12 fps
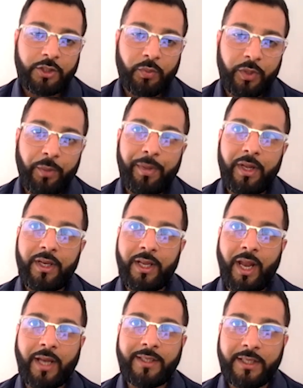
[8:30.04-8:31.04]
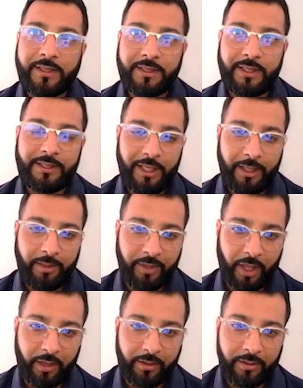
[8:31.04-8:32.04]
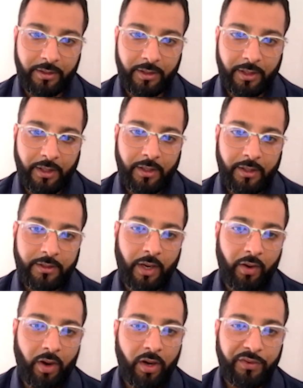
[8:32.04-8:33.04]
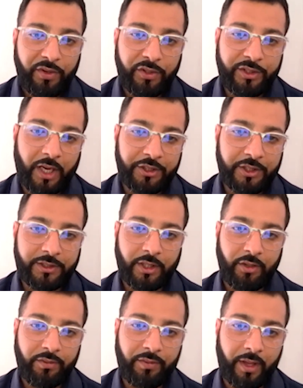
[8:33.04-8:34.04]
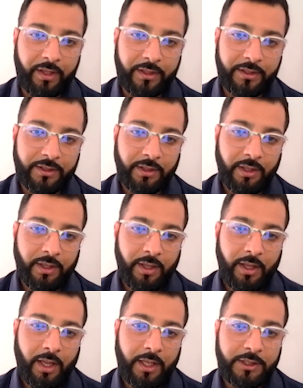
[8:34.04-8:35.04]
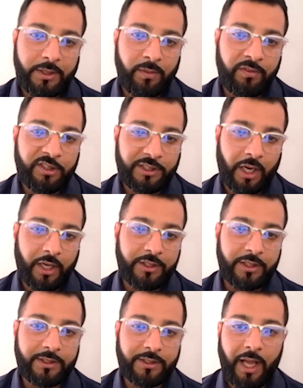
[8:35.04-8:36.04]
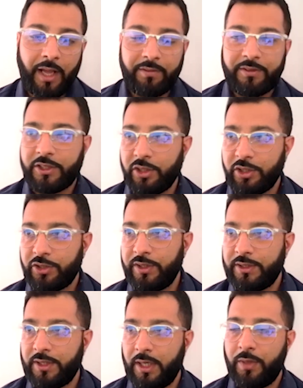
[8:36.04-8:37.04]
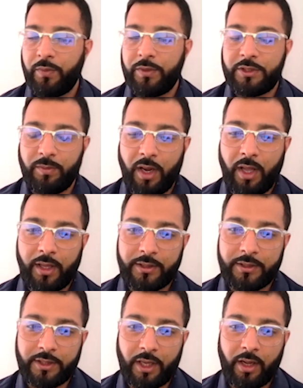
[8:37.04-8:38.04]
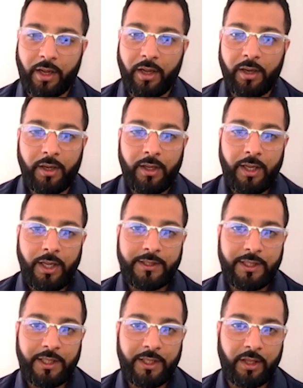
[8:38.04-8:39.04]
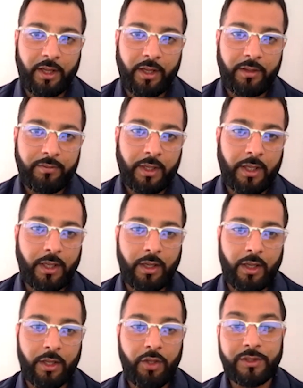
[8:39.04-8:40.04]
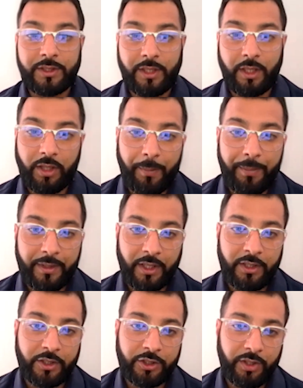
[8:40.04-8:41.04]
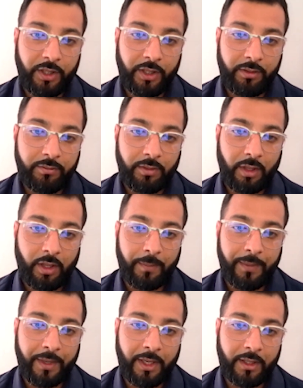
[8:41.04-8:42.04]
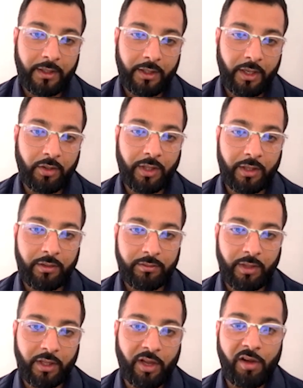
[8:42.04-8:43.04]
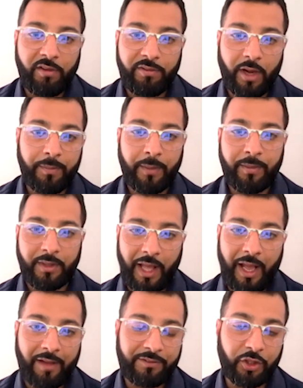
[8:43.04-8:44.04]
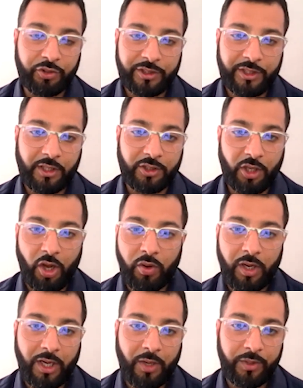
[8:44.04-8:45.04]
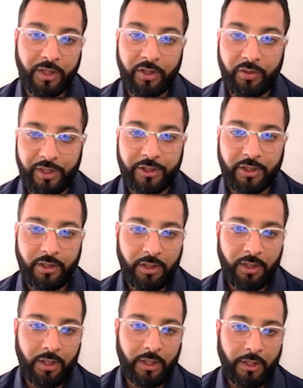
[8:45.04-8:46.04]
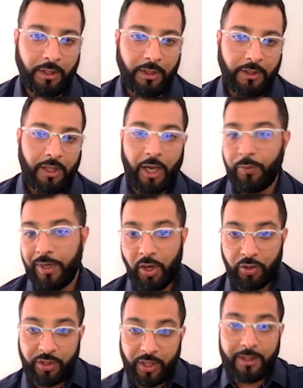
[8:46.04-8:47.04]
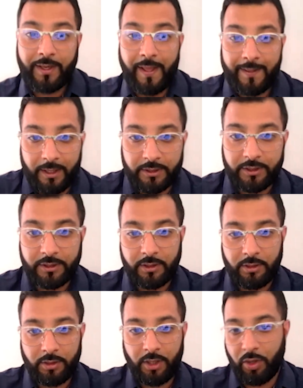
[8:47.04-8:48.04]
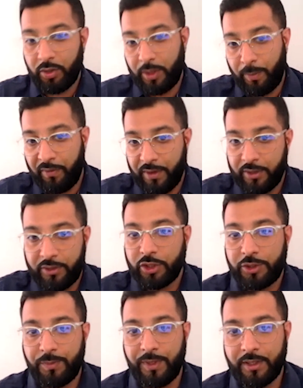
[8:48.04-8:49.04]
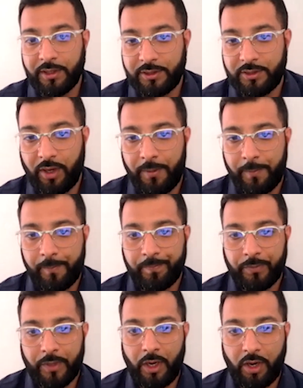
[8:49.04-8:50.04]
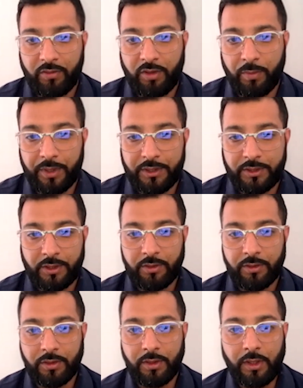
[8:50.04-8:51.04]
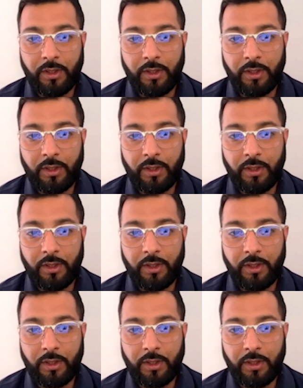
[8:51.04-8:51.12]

So when you're building an identity team, then there are a few challenges that you face. And some of the challenges that I've discussed recently with some clients are it's either a huge skill gap in the industry, meaning they can't find people that have those skills locally within the region. And we know that in the Netherlands, they prefer Dutch speakers, right? A lot of companies do.